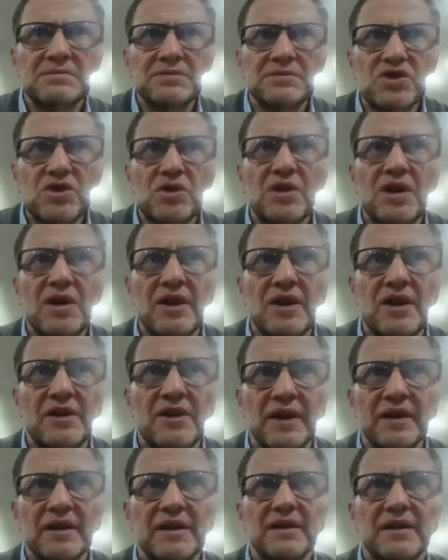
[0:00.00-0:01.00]
Shulchan
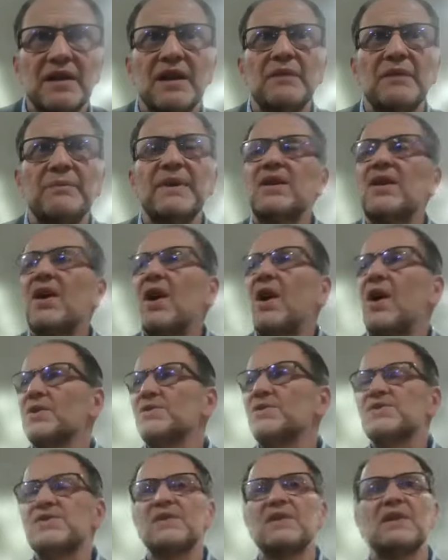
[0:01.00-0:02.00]
Aruch
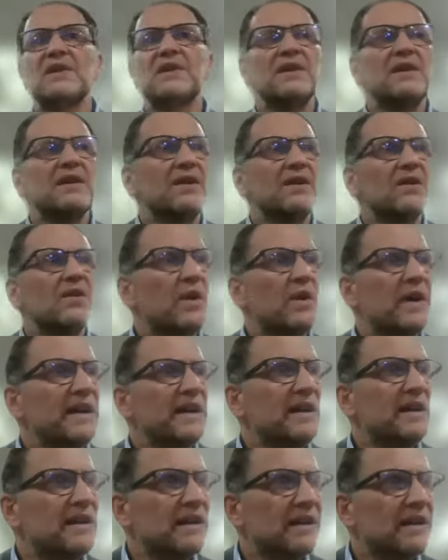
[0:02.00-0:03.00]
because
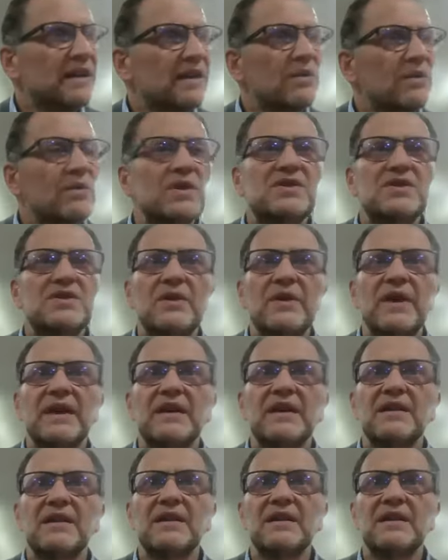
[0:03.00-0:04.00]
we were
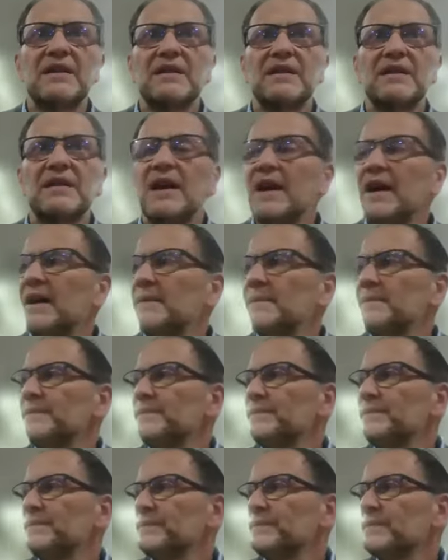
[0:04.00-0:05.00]
doing
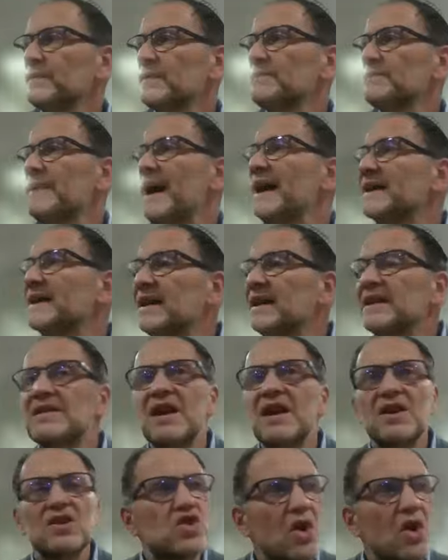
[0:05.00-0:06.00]
um, Magid
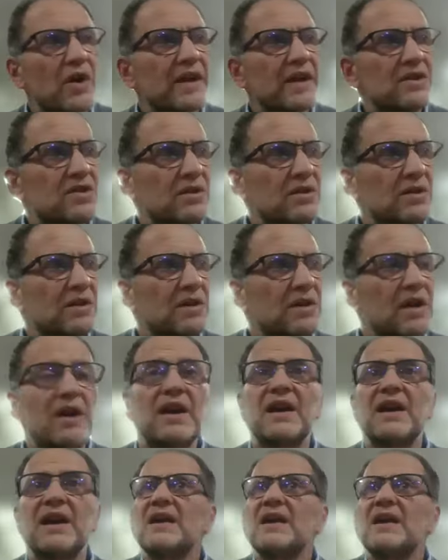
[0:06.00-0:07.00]
during Shulchan
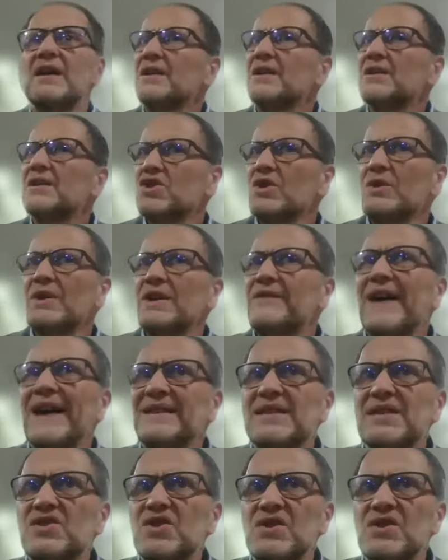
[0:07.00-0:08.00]
Aruch. Two
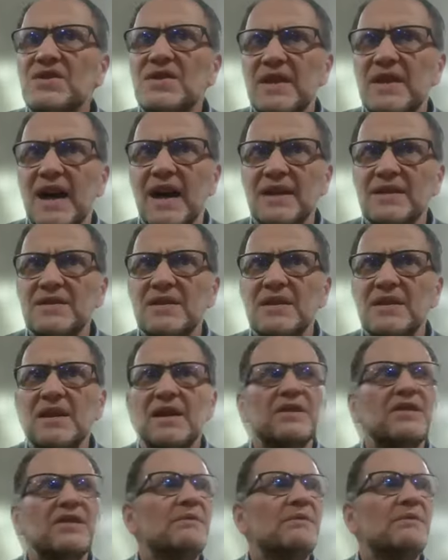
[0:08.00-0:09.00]
advantages to that.
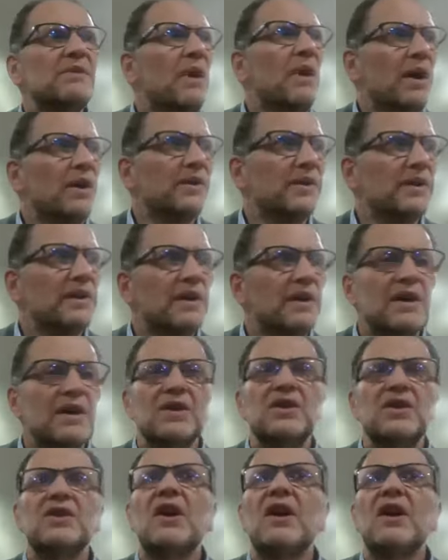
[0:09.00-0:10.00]
Number one,
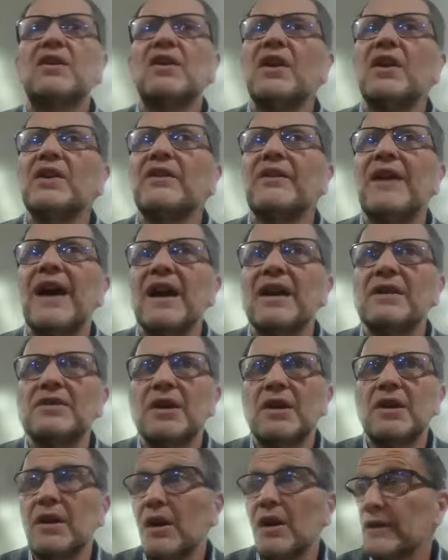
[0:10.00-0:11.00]
you're not got your eye on
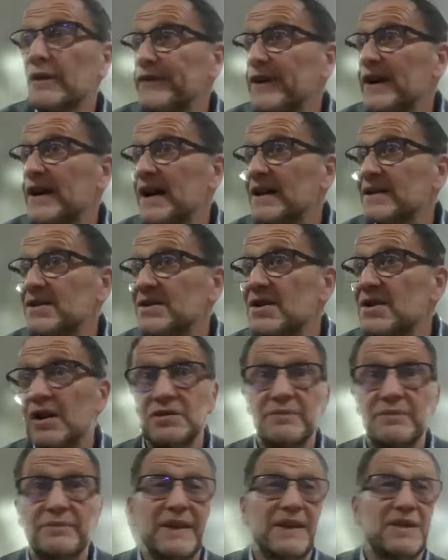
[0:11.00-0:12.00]
the clock for
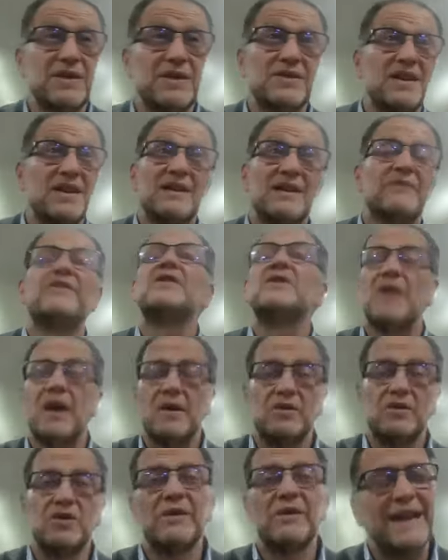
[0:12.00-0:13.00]
Chatzot because, but
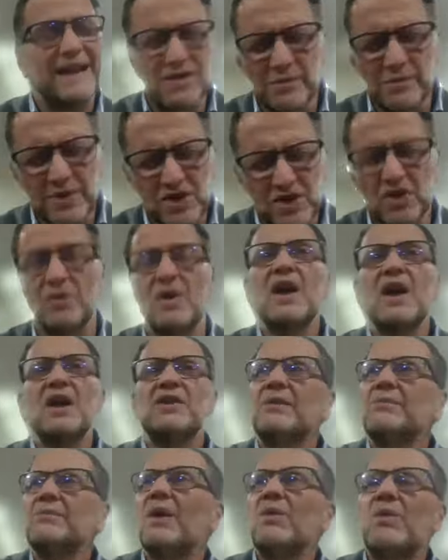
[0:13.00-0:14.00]
no, no, that's number two.
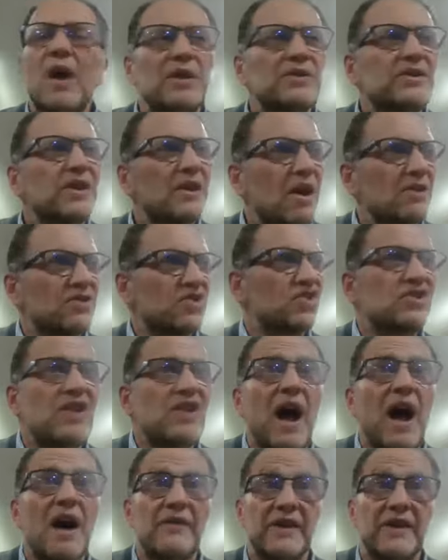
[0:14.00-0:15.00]
Number one, you're not
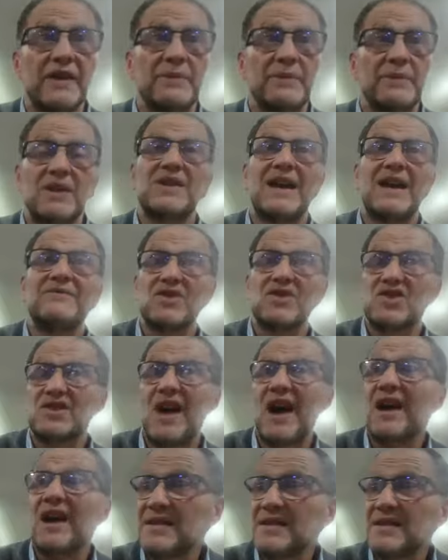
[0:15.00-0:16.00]
starving because you haven't
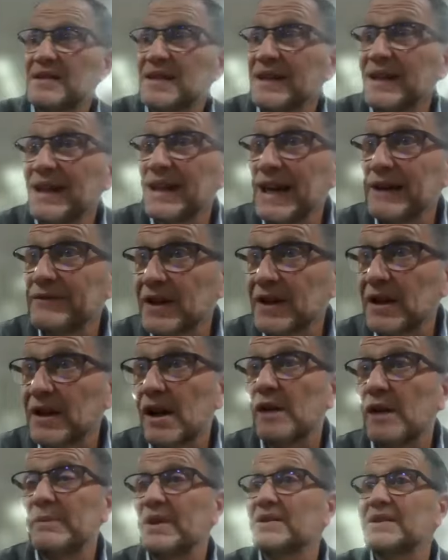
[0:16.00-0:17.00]
started till 11
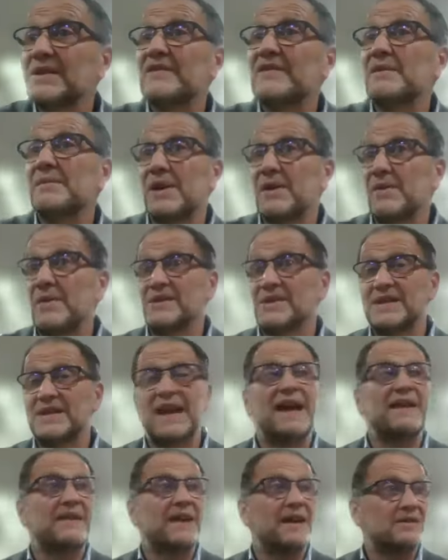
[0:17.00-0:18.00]
o'clock because everybody wants to
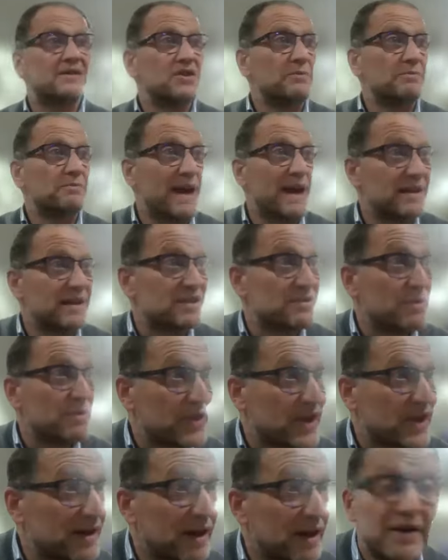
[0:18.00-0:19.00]
get there two pennies
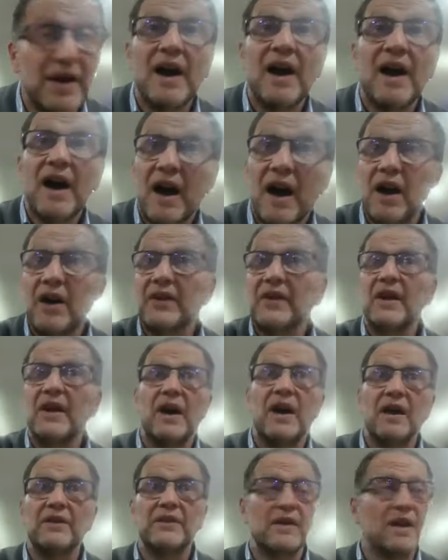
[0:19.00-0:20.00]
on,
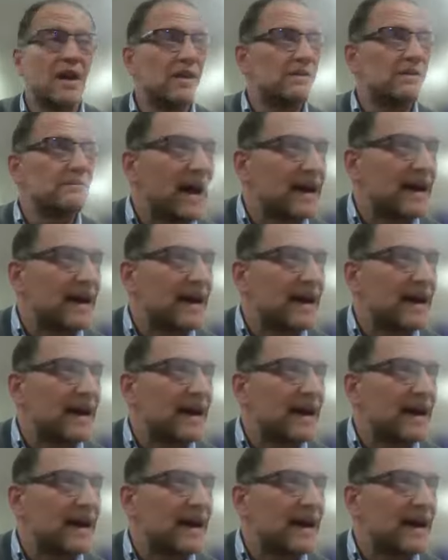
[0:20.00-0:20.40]
on, on